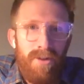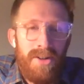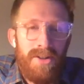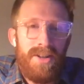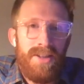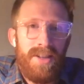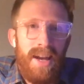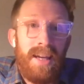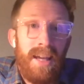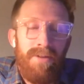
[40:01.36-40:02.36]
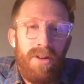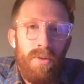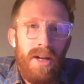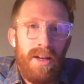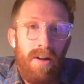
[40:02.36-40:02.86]
of questions that I get every
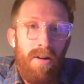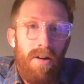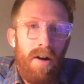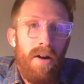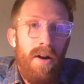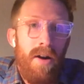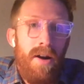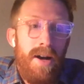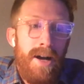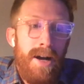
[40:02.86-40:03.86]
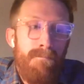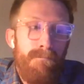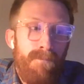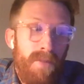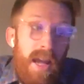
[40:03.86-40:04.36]
week are
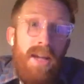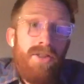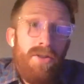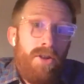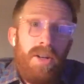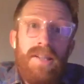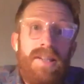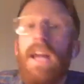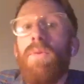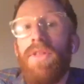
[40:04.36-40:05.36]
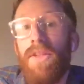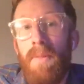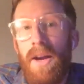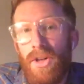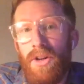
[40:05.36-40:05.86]
the answers are contained within the
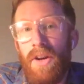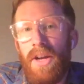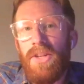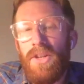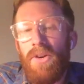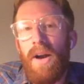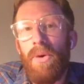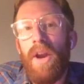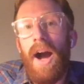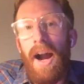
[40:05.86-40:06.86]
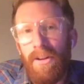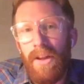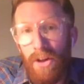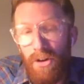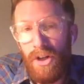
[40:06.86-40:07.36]
measure. And so I would
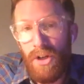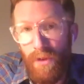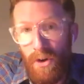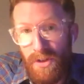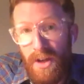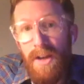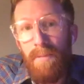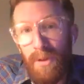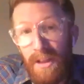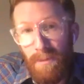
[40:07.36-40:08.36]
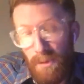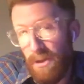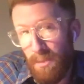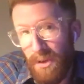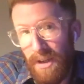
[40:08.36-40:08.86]
highly encourage folks, please,
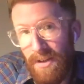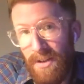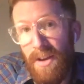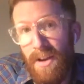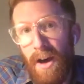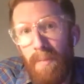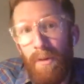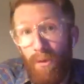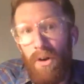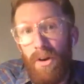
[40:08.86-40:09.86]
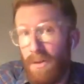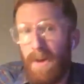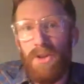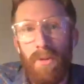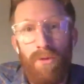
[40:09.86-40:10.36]

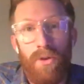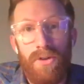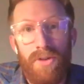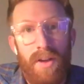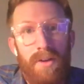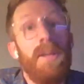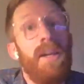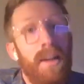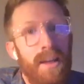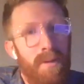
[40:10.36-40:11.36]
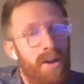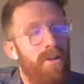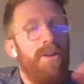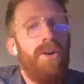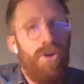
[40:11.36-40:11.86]
especially before you send me an
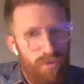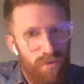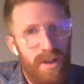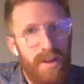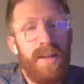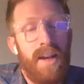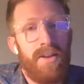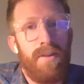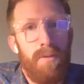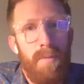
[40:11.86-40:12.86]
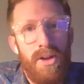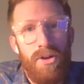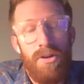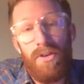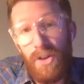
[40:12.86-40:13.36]
email, read the text of the
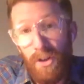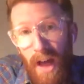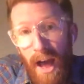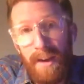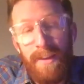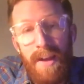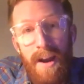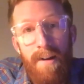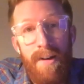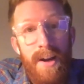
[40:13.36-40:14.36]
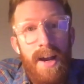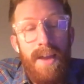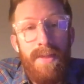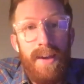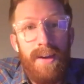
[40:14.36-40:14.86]
measure. There's a lot in there.
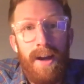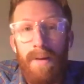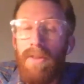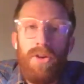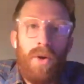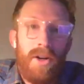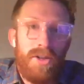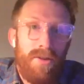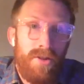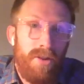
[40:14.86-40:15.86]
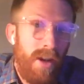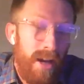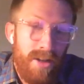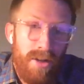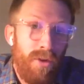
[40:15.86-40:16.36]
And then if your questions are still not
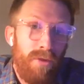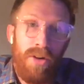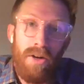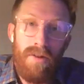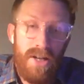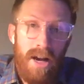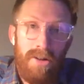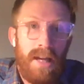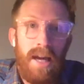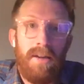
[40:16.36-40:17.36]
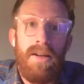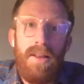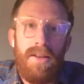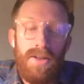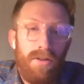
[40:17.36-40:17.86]
answered, feel free to reach out. Again,
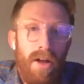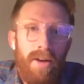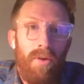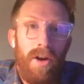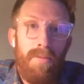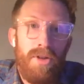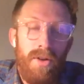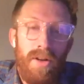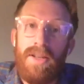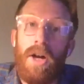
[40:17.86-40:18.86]
this is a lot of what I'm doing, is